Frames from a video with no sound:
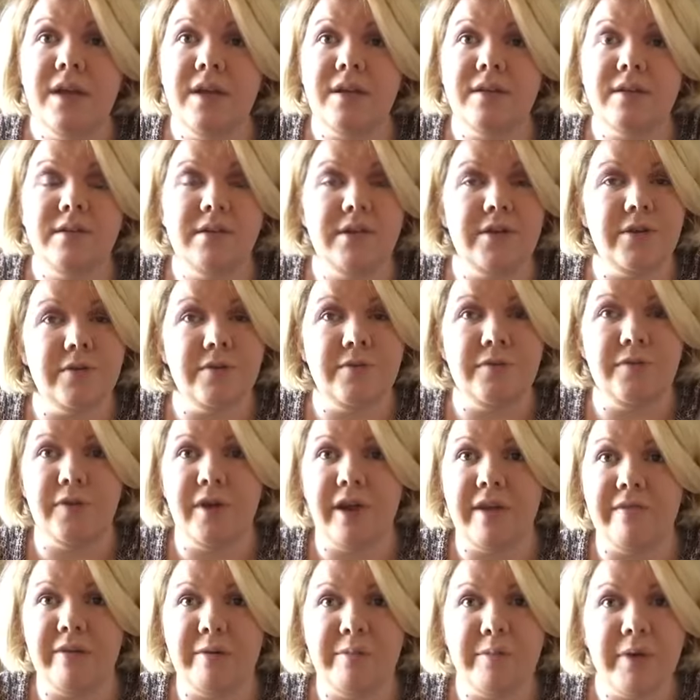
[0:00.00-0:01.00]
You know, for
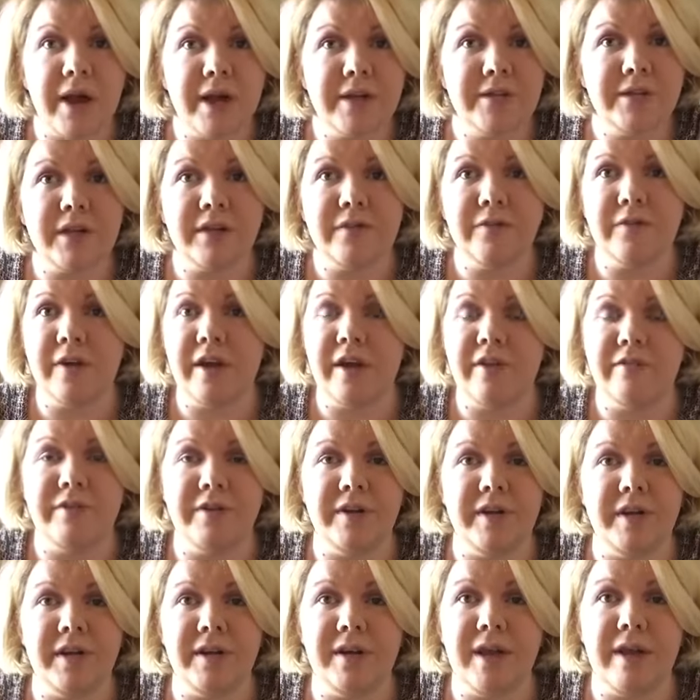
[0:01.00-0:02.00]
every project, for
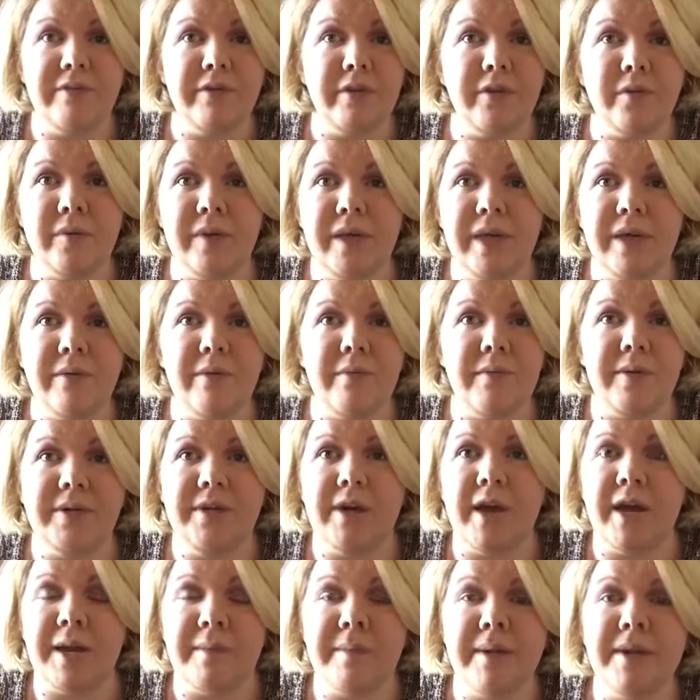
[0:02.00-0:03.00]
every week when we
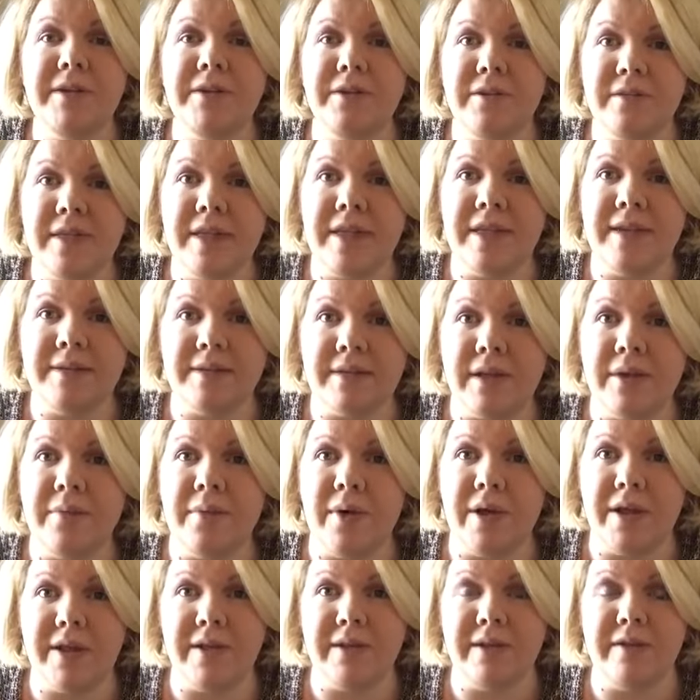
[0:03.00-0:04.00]
talk about new things, I
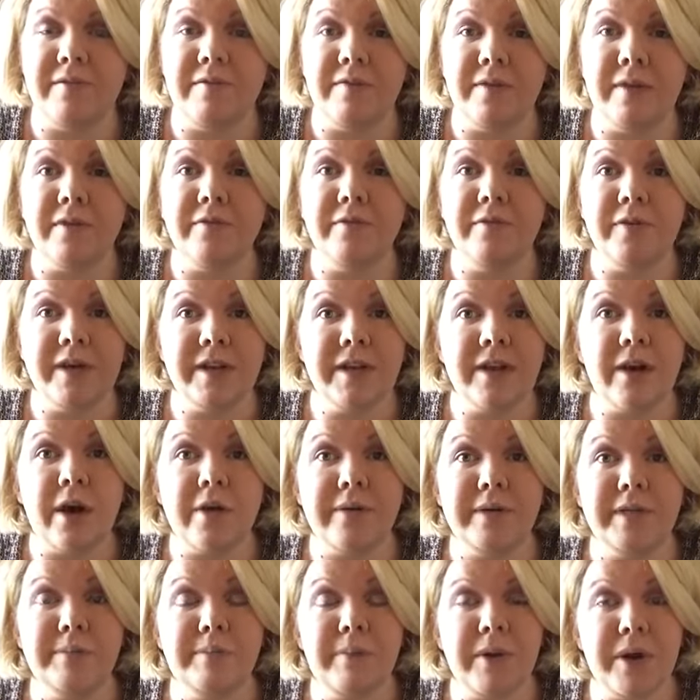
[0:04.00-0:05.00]
want you to feel free to
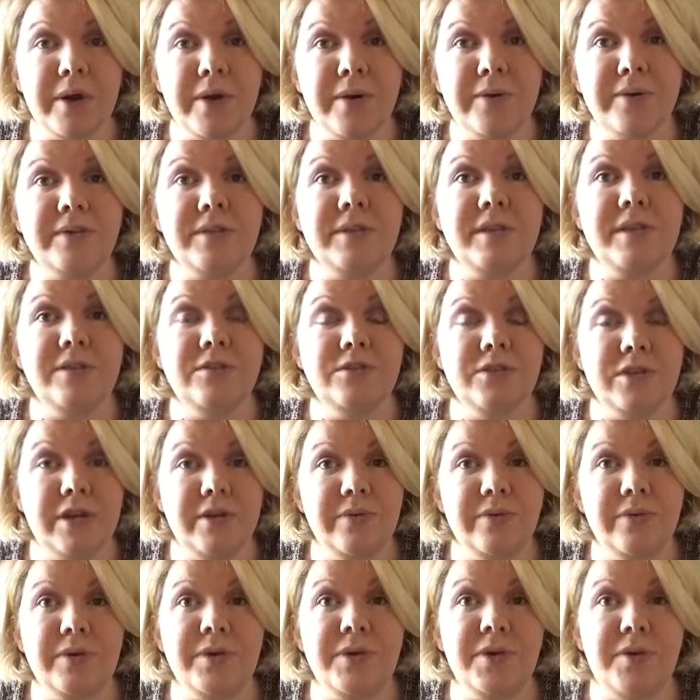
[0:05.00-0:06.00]
always post in
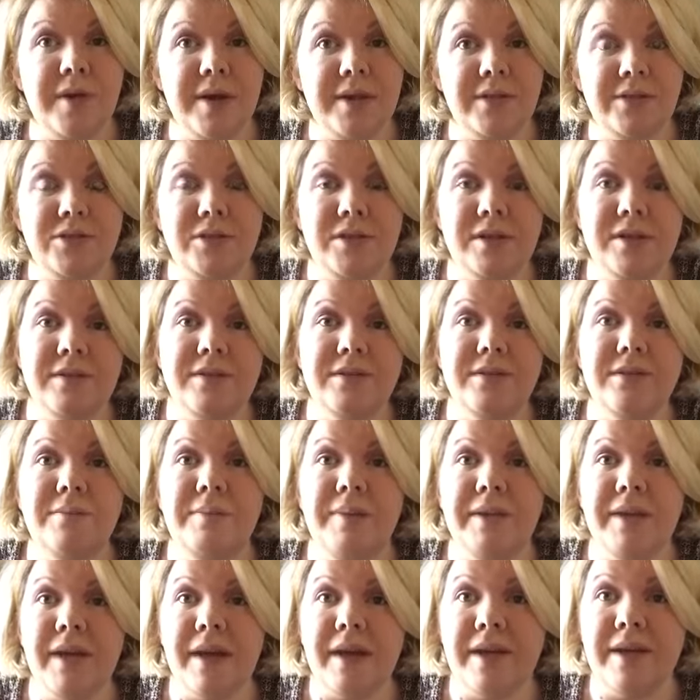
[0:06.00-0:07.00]
general questions,
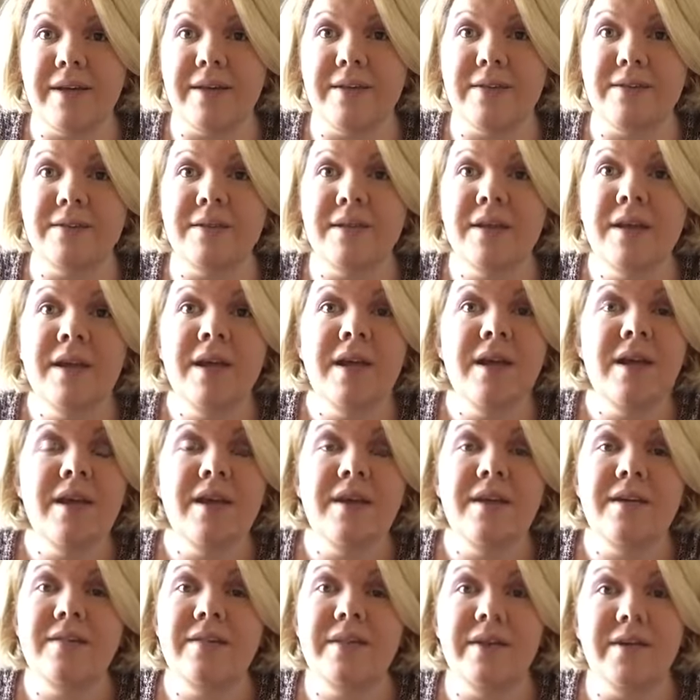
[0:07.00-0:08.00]
because
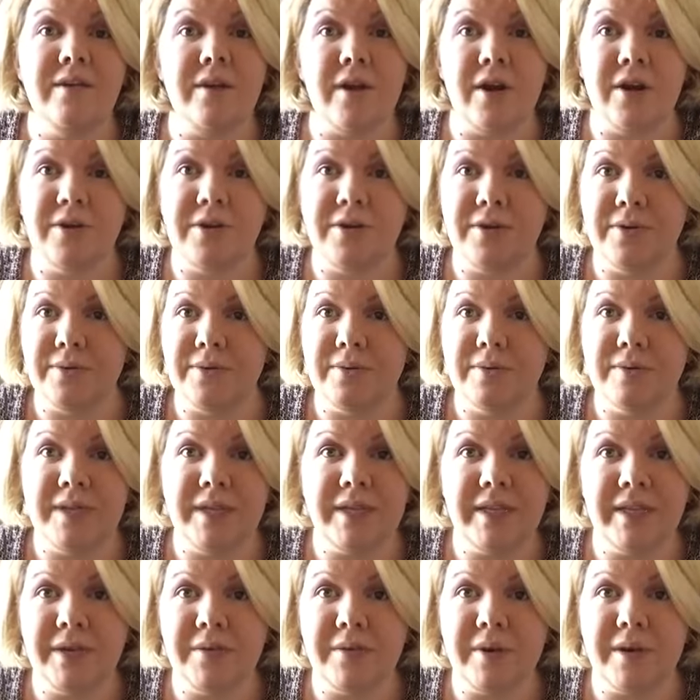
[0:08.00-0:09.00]
there are no
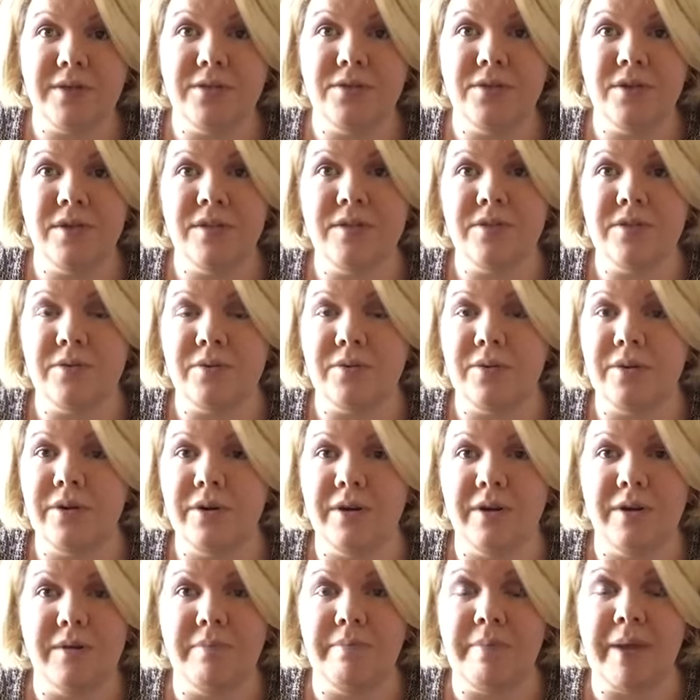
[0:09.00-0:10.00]
silly questions
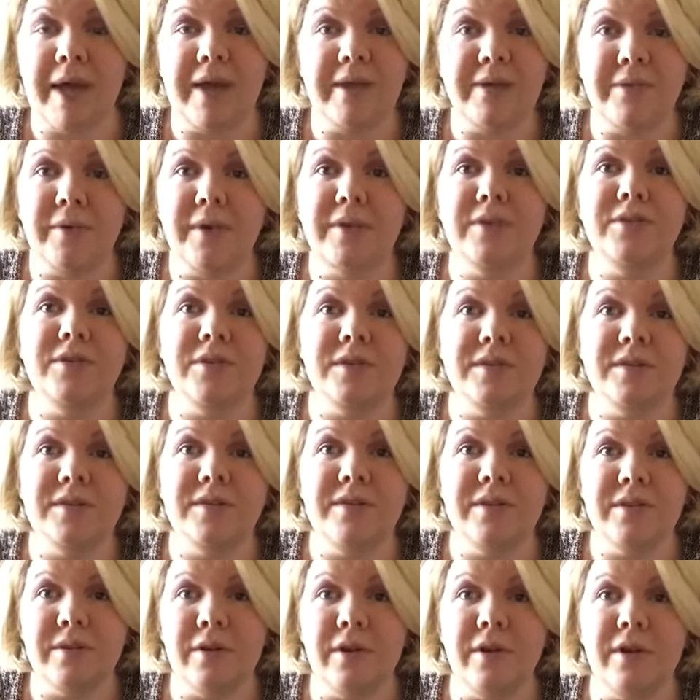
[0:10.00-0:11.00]
or bad questions.
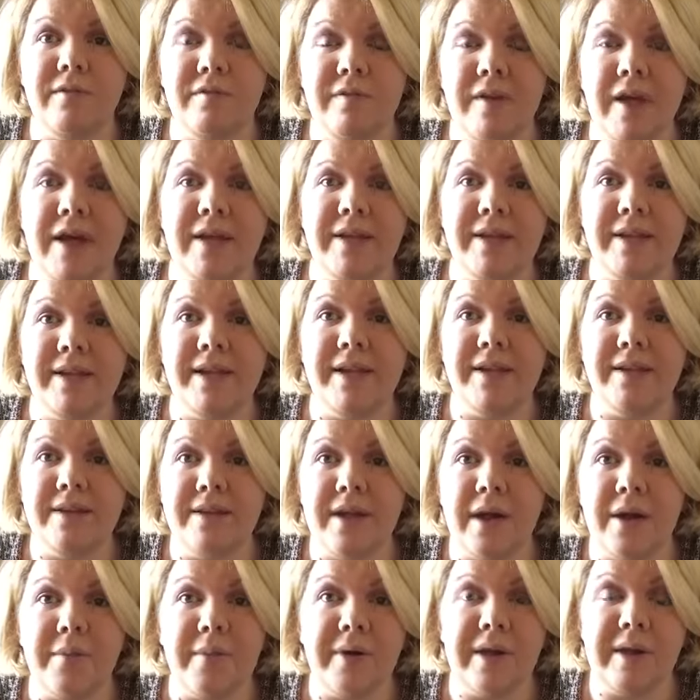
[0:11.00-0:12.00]
They're all valid, and
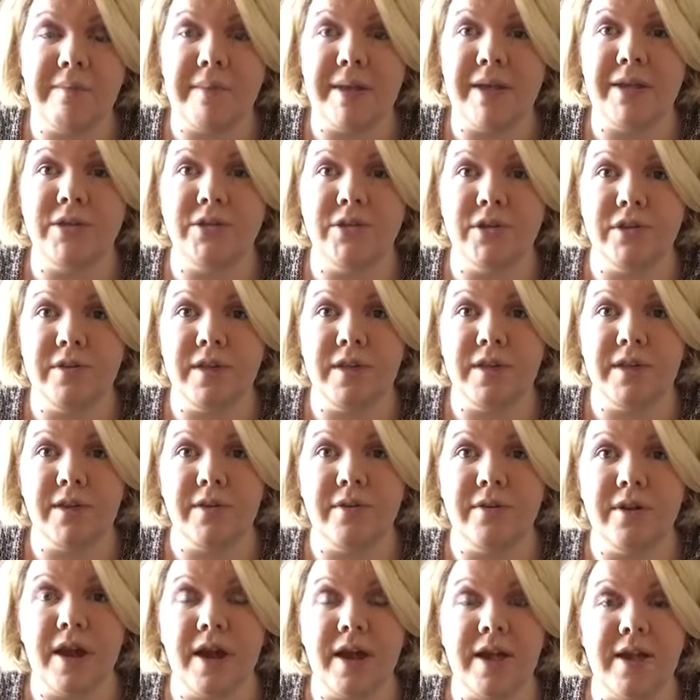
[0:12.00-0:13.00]
I want to make sure that you're
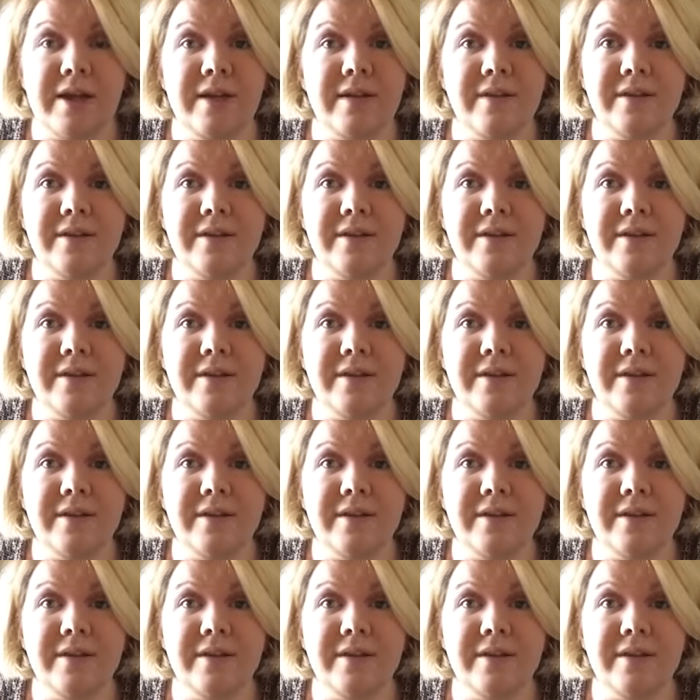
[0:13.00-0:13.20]
not